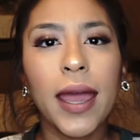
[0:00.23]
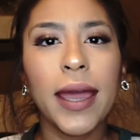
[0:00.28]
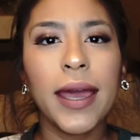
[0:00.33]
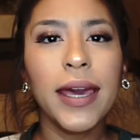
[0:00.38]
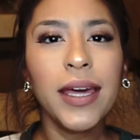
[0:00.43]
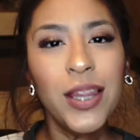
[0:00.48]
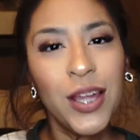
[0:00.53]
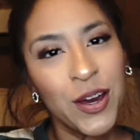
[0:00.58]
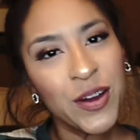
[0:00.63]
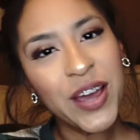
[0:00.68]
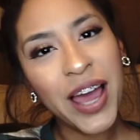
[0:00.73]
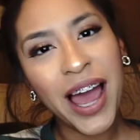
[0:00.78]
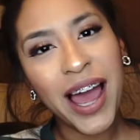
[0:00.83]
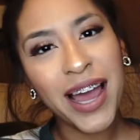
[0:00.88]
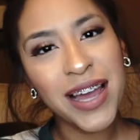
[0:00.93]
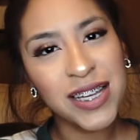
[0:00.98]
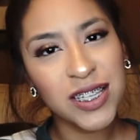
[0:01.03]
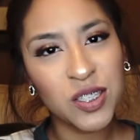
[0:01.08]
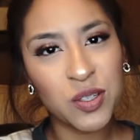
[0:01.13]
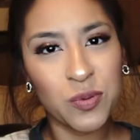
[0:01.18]
Hello
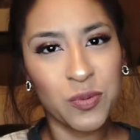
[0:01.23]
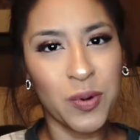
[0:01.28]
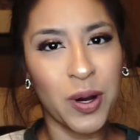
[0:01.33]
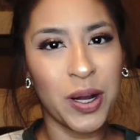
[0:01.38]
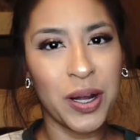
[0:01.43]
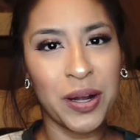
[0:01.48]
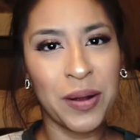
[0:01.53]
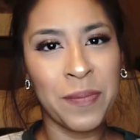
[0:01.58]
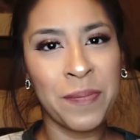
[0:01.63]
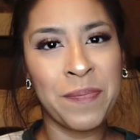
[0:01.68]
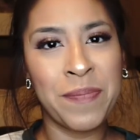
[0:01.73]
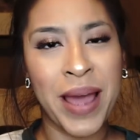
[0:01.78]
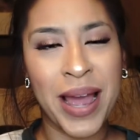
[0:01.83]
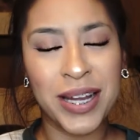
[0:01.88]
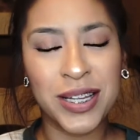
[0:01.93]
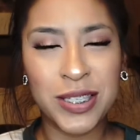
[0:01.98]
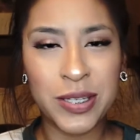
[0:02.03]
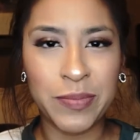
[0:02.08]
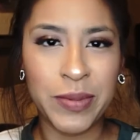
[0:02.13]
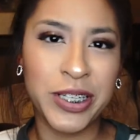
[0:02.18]
guys, welcome
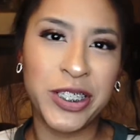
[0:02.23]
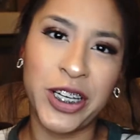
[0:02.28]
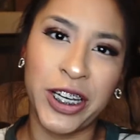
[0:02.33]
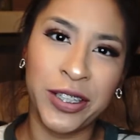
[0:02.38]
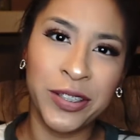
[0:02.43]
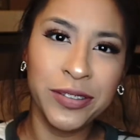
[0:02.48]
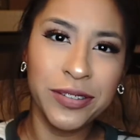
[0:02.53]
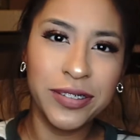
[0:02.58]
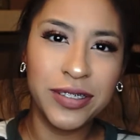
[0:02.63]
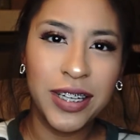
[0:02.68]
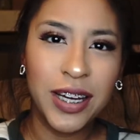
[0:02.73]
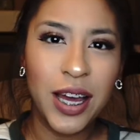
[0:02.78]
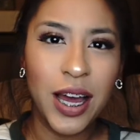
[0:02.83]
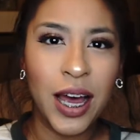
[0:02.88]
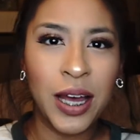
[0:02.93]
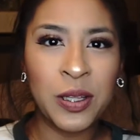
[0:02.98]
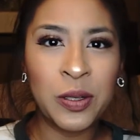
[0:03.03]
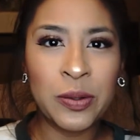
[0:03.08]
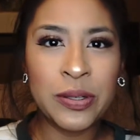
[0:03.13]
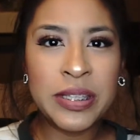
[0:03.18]
back to my channel.
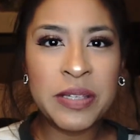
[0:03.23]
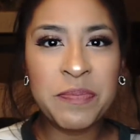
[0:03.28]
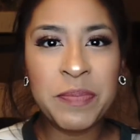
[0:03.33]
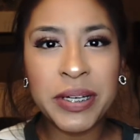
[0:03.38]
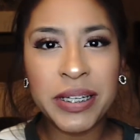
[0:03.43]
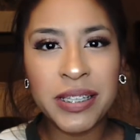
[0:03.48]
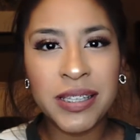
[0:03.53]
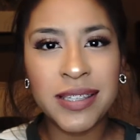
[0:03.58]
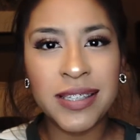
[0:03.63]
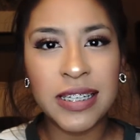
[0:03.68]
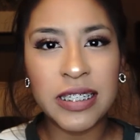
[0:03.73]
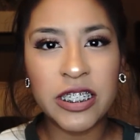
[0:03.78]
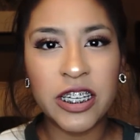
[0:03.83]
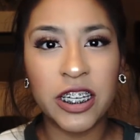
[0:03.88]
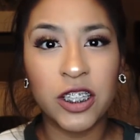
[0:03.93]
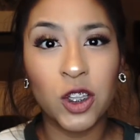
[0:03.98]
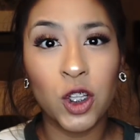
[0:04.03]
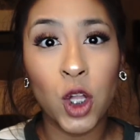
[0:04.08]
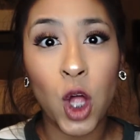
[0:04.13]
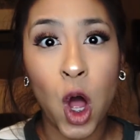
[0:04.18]
I know it's been such
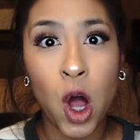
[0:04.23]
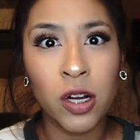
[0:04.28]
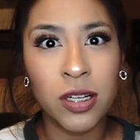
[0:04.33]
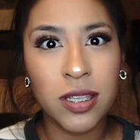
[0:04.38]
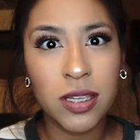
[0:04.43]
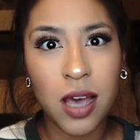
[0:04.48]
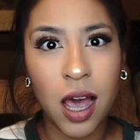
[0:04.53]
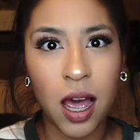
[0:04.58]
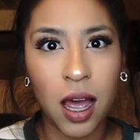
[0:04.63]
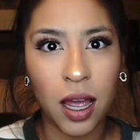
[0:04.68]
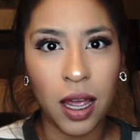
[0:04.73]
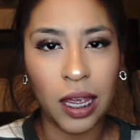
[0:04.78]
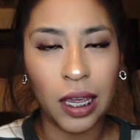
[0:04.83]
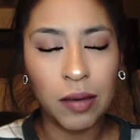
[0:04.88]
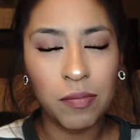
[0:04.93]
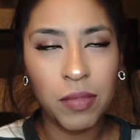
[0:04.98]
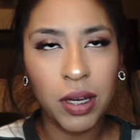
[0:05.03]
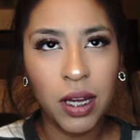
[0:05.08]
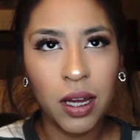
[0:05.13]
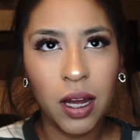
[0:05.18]
a long
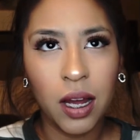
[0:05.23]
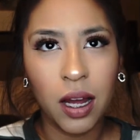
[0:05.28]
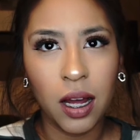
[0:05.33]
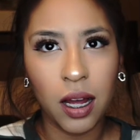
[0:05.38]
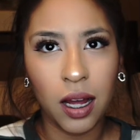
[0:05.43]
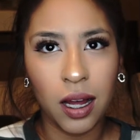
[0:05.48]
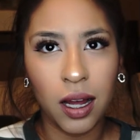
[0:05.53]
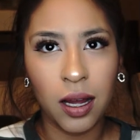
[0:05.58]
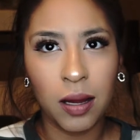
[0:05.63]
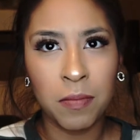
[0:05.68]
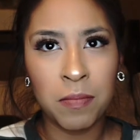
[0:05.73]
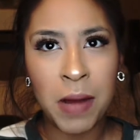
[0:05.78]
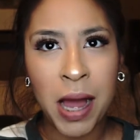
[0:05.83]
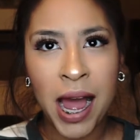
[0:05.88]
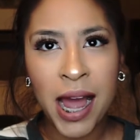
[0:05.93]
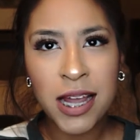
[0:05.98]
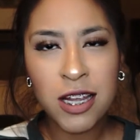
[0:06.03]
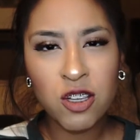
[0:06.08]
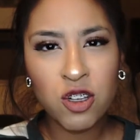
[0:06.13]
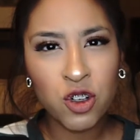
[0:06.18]
time.
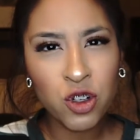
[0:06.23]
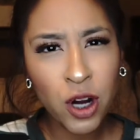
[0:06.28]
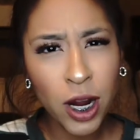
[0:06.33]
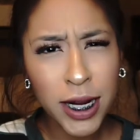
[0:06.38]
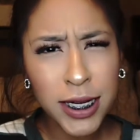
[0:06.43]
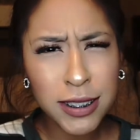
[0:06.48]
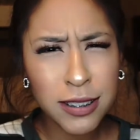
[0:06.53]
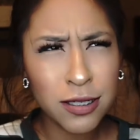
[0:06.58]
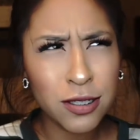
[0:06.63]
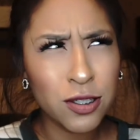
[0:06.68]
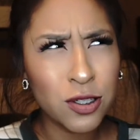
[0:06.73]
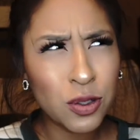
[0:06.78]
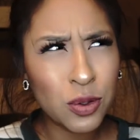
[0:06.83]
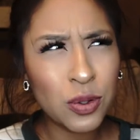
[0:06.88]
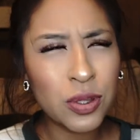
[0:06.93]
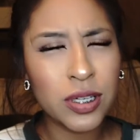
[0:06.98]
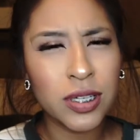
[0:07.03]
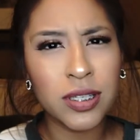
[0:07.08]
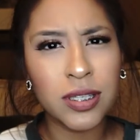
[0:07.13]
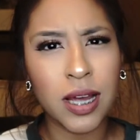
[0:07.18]
I tried to do
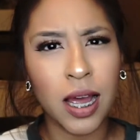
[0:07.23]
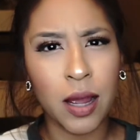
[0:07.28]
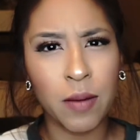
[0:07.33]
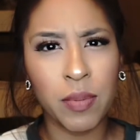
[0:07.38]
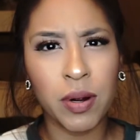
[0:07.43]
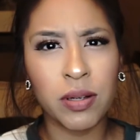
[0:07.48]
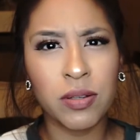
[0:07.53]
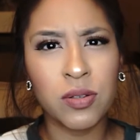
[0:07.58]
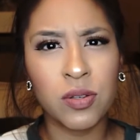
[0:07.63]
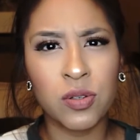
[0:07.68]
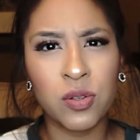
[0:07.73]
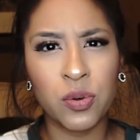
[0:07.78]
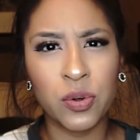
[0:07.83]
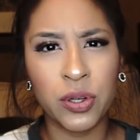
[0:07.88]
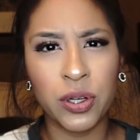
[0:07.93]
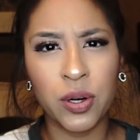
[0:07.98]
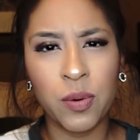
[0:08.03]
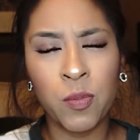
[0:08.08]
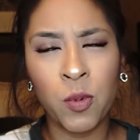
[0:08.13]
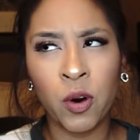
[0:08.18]
this eyebrow
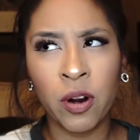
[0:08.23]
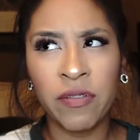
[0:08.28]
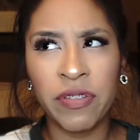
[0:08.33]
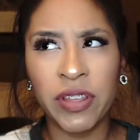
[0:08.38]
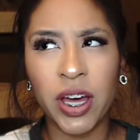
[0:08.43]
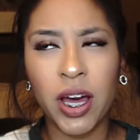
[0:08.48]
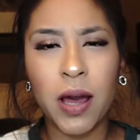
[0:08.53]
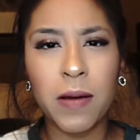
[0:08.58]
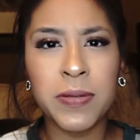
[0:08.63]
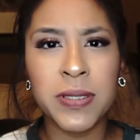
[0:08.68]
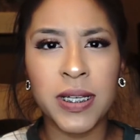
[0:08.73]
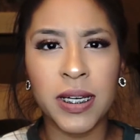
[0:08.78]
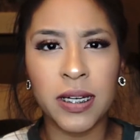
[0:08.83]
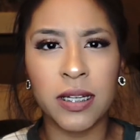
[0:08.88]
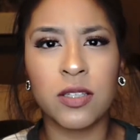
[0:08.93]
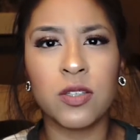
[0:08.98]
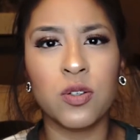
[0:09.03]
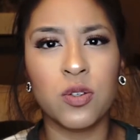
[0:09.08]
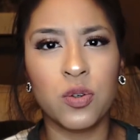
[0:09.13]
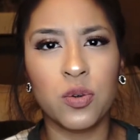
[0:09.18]
tutorial, more of the
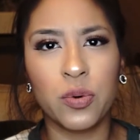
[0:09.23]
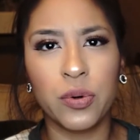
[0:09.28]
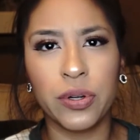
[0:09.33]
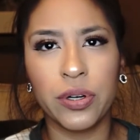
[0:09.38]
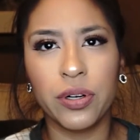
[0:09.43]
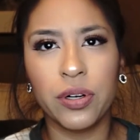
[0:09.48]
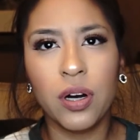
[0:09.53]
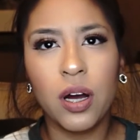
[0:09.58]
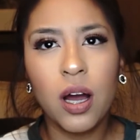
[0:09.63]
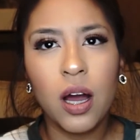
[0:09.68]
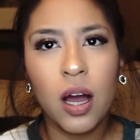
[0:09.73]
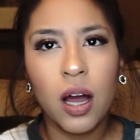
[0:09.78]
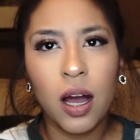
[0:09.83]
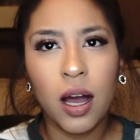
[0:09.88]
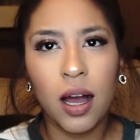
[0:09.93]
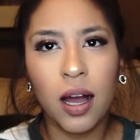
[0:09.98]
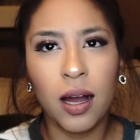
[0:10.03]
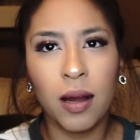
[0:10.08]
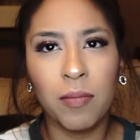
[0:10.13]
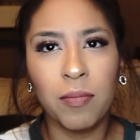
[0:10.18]
updated tutorial,
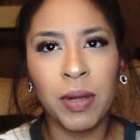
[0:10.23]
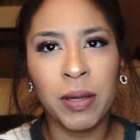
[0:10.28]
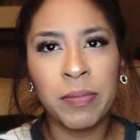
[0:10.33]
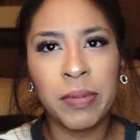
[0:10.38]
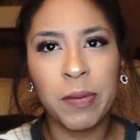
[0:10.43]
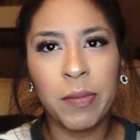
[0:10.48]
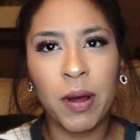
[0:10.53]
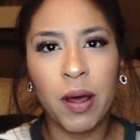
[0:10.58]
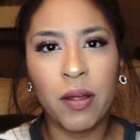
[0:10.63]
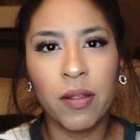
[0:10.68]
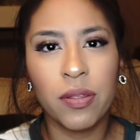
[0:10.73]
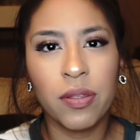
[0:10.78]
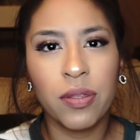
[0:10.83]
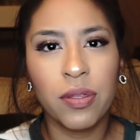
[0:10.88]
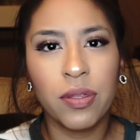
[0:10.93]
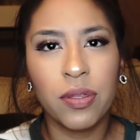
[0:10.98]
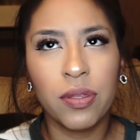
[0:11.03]
maybe about